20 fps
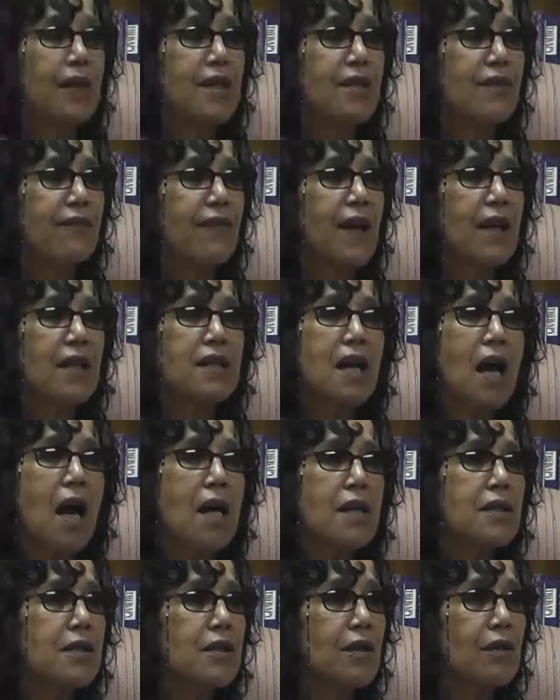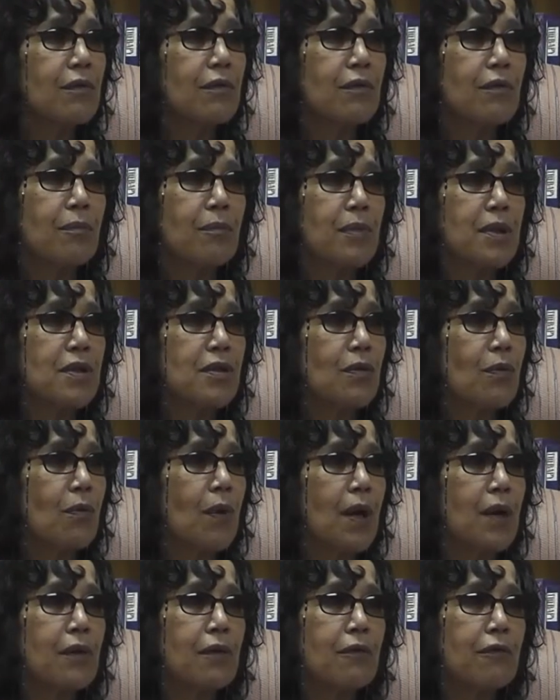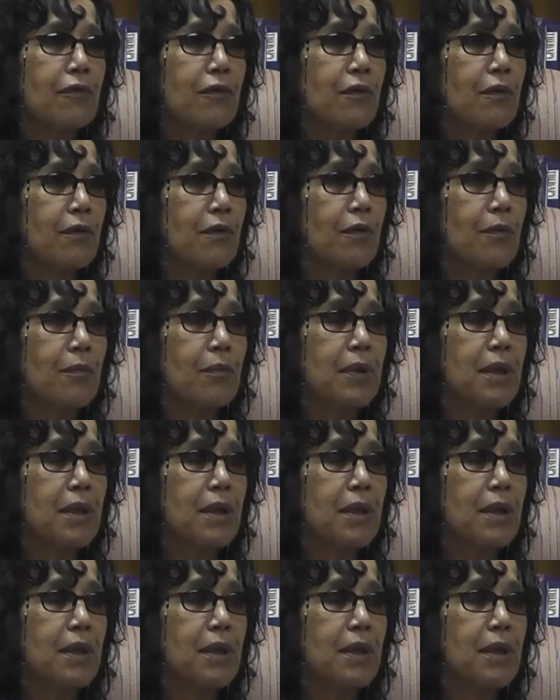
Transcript: It's a fantastic group, it's a wonderful group,